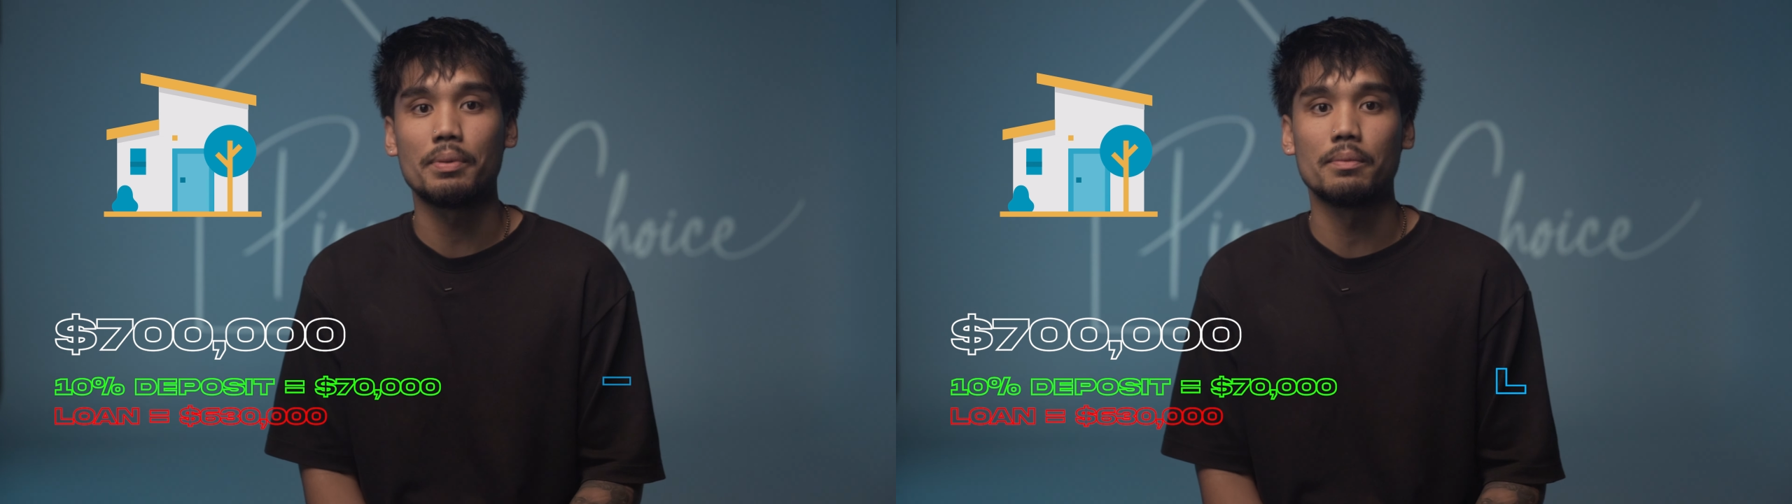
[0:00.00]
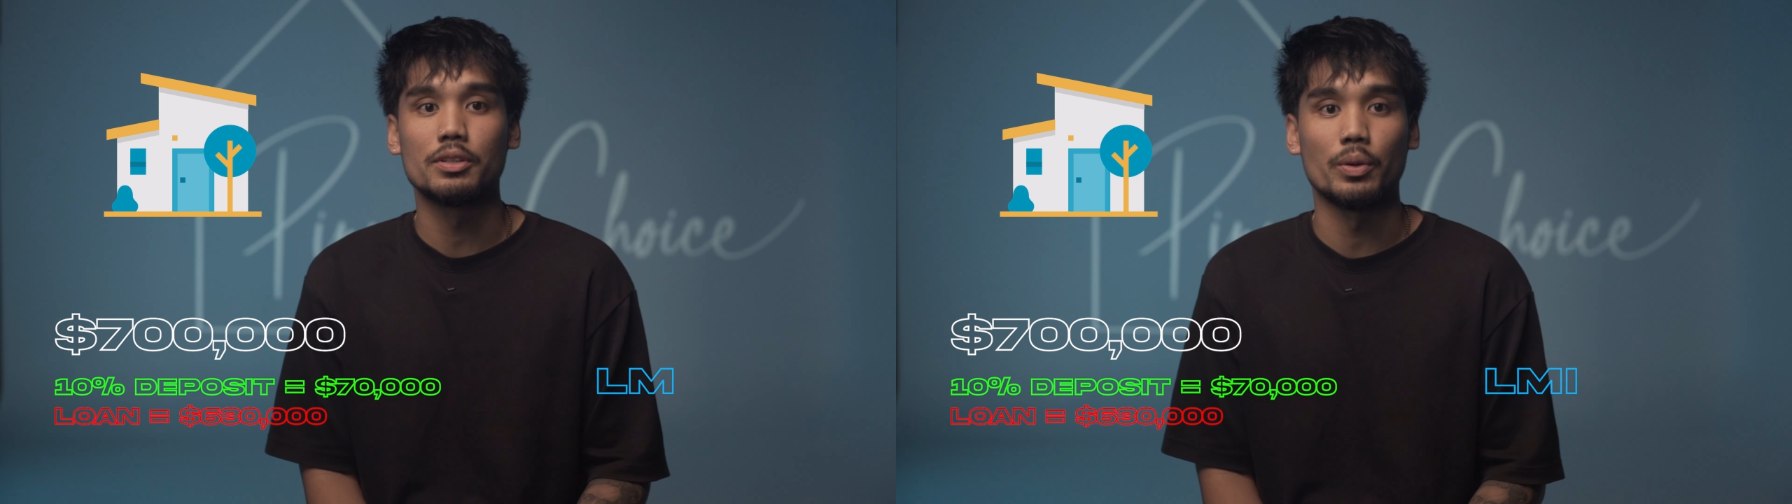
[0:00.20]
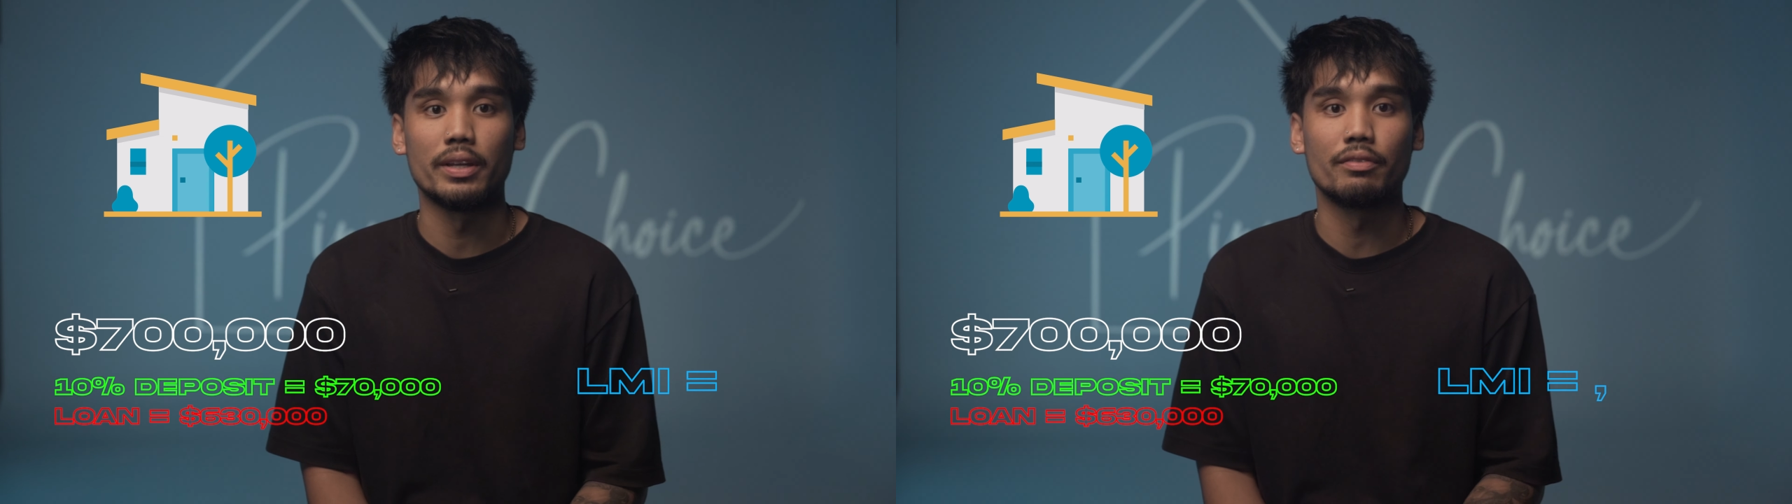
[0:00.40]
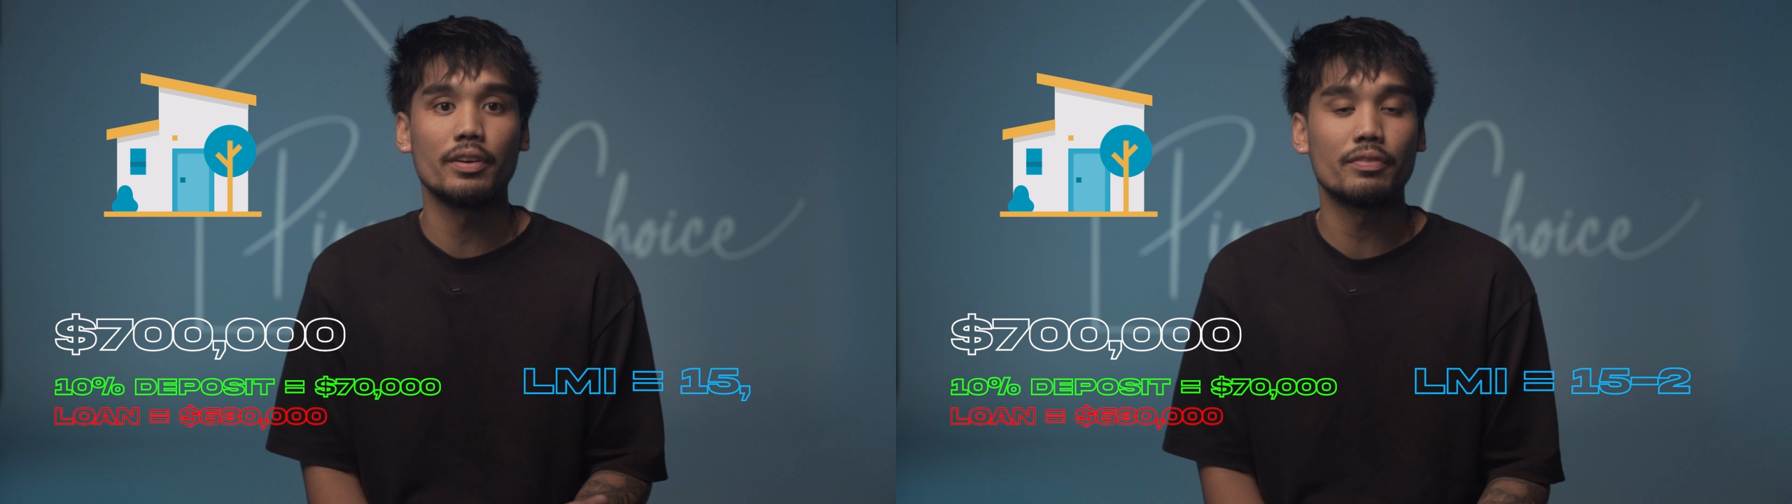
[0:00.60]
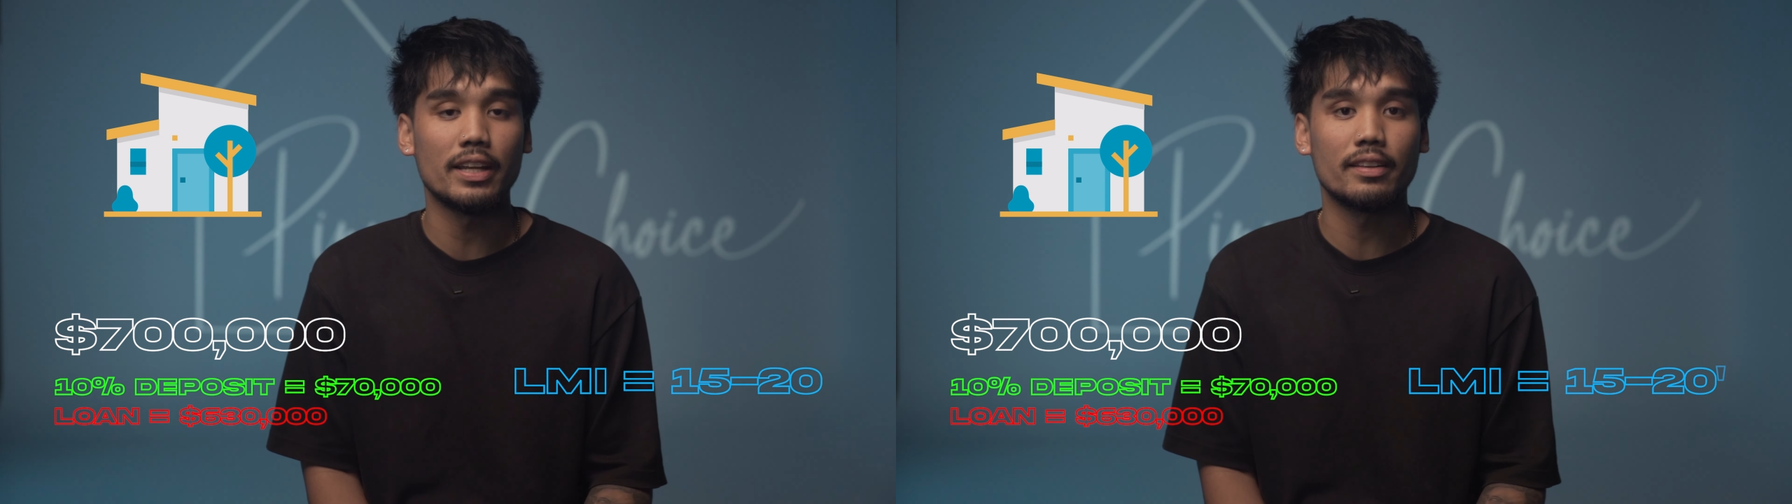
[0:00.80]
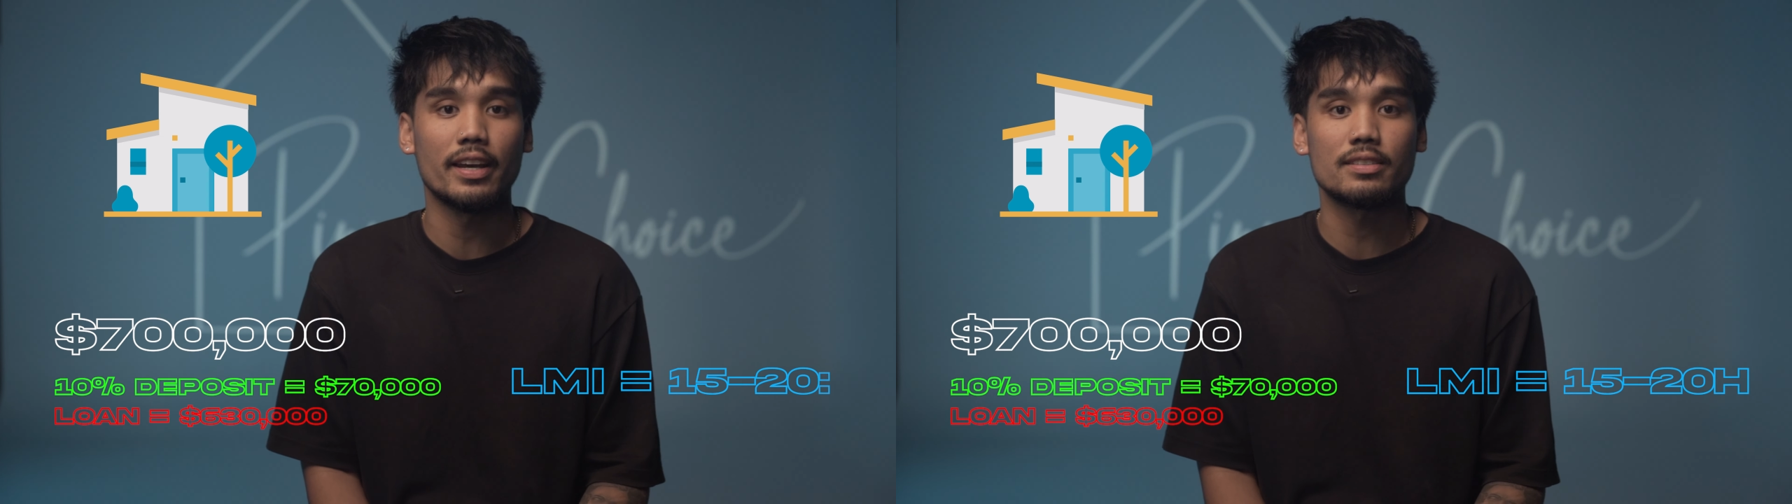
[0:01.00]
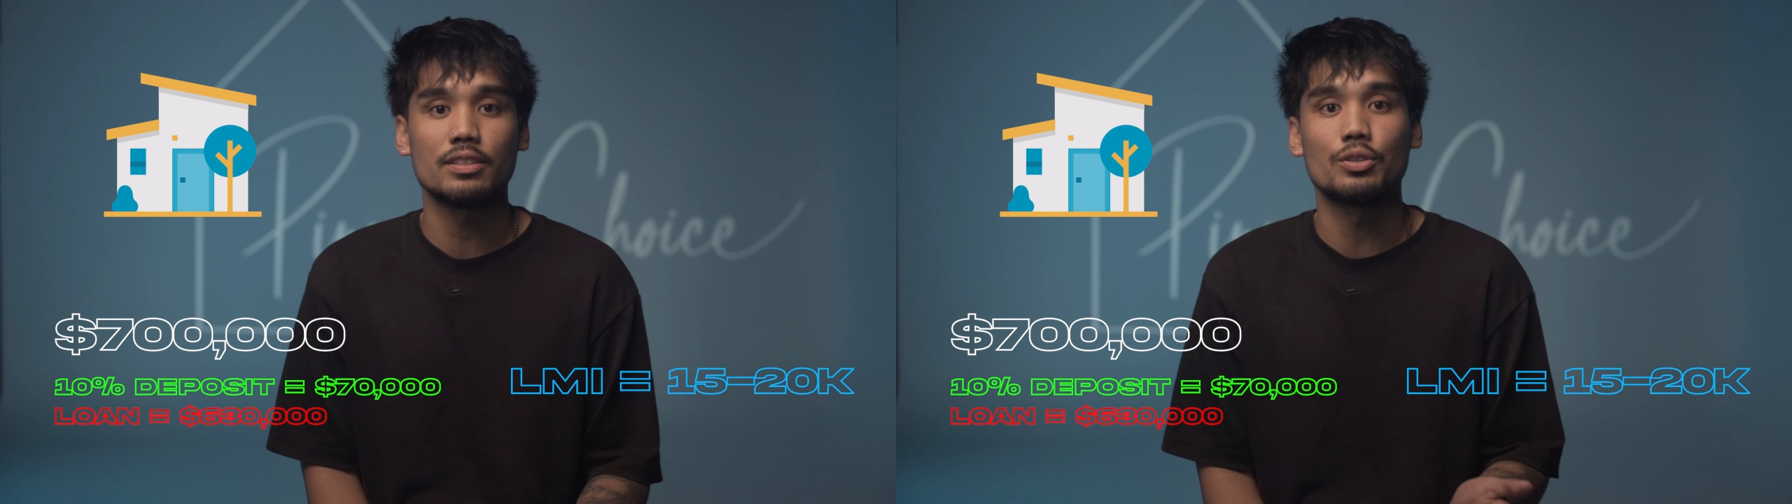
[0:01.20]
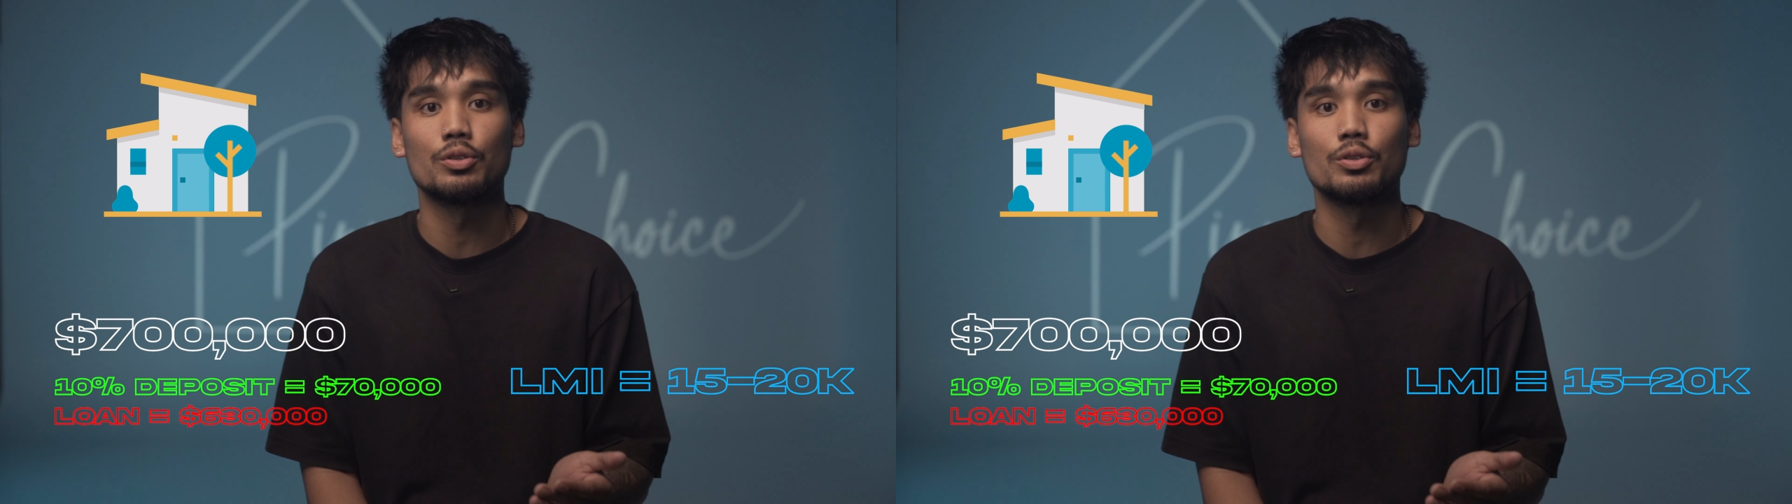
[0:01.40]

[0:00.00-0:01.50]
be between $15,000